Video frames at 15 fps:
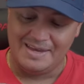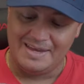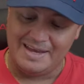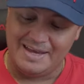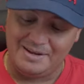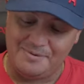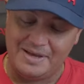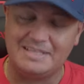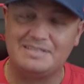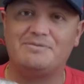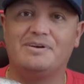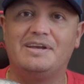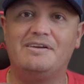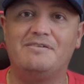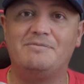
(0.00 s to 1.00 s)
anyways,
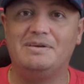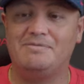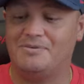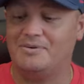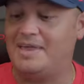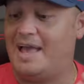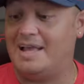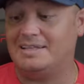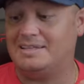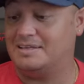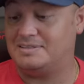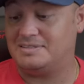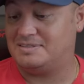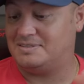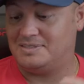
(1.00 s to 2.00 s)
forgive me for that.
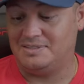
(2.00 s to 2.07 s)
That's